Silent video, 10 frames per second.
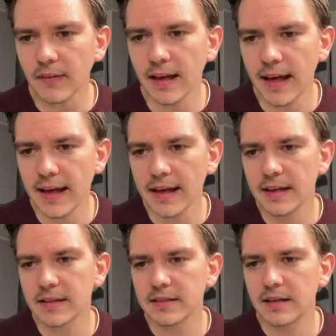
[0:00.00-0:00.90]

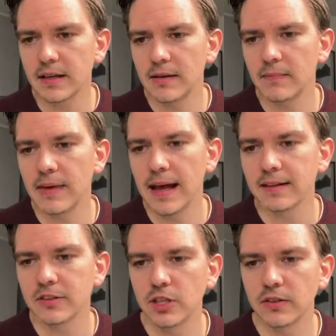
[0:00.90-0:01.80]
And as
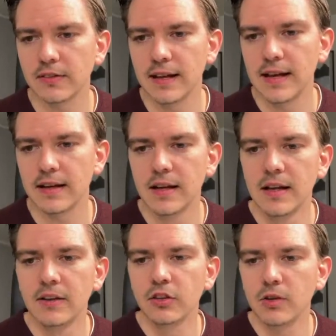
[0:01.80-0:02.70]
I just said,
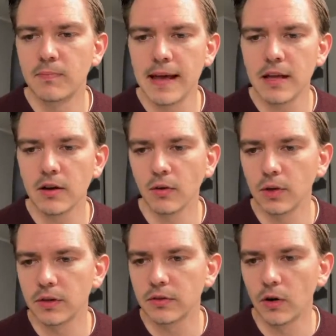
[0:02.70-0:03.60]
so the main goal
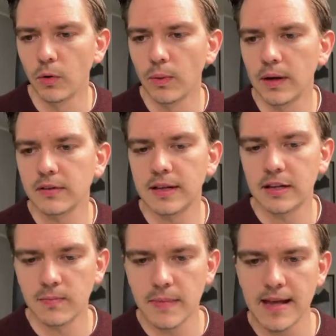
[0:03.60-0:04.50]
is always that
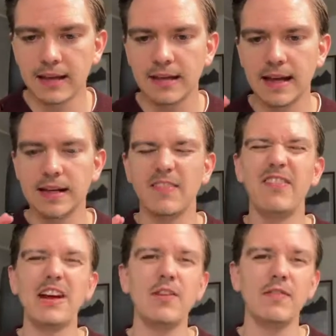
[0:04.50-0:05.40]
you make the data
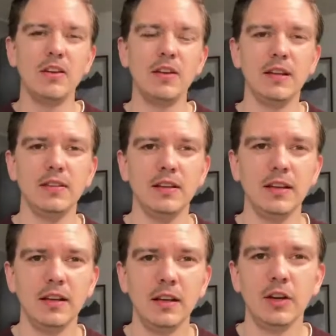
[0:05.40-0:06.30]
very, very
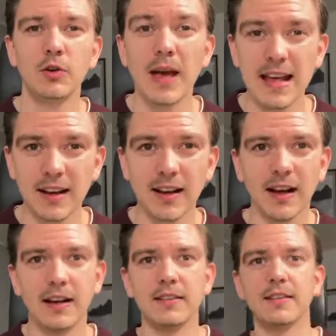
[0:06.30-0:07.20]
easy to
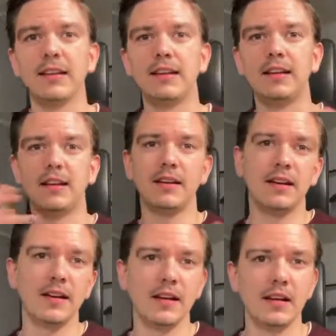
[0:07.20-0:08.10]
analyze in
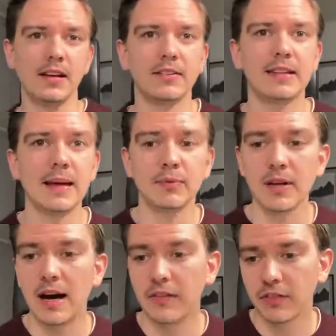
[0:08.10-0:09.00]
the steps
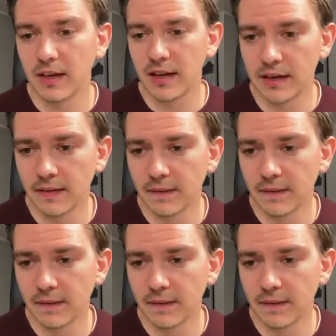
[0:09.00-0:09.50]
after that.